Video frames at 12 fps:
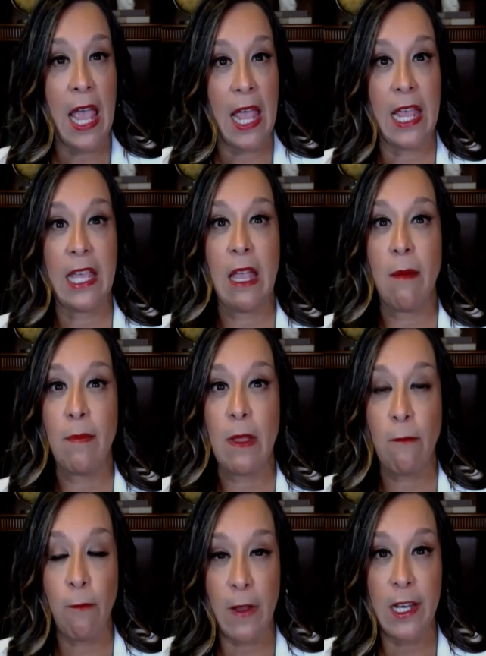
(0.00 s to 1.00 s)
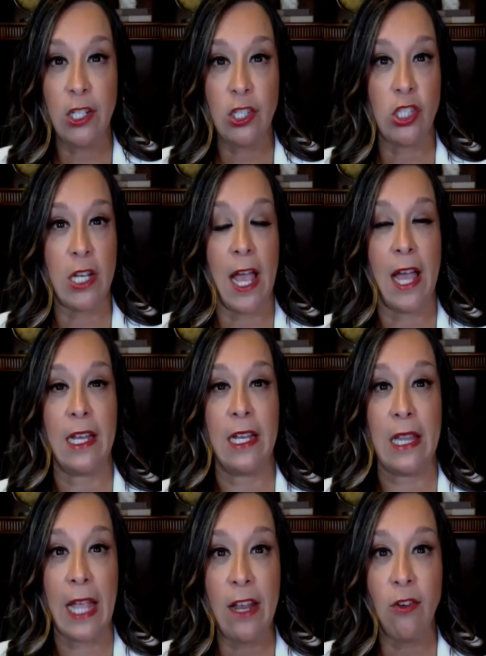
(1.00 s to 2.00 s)
It can be finished at a
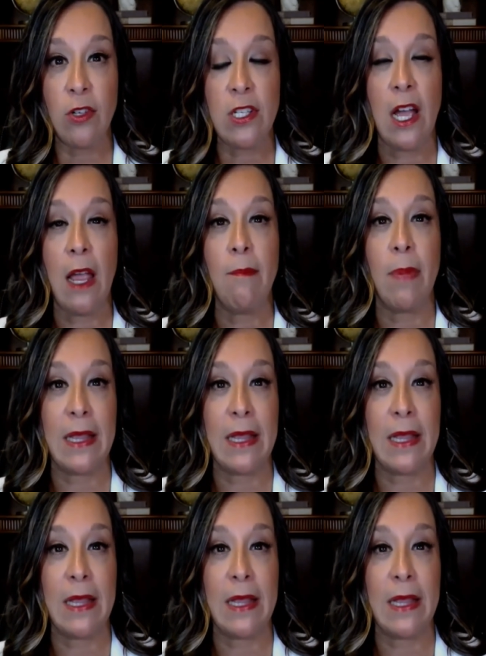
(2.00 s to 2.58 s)
later time,